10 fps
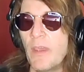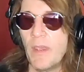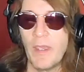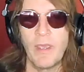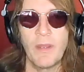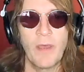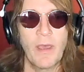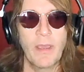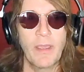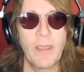And
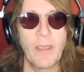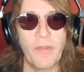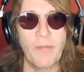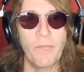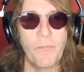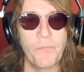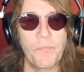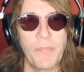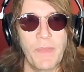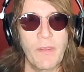I guess
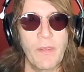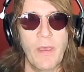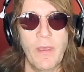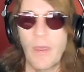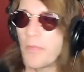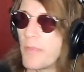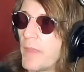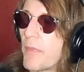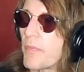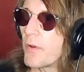I
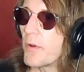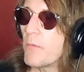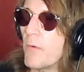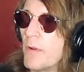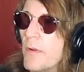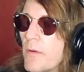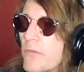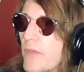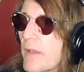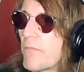think the third one or
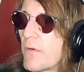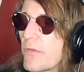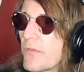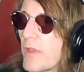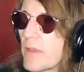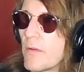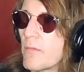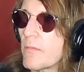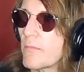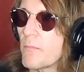
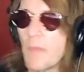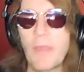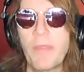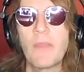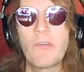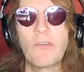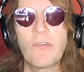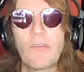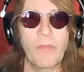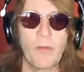second, I think it's
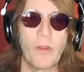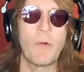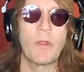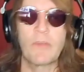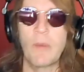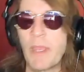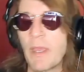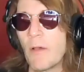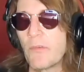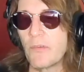just the third one's coming
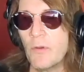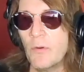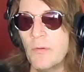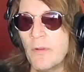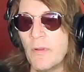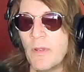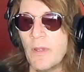out soon.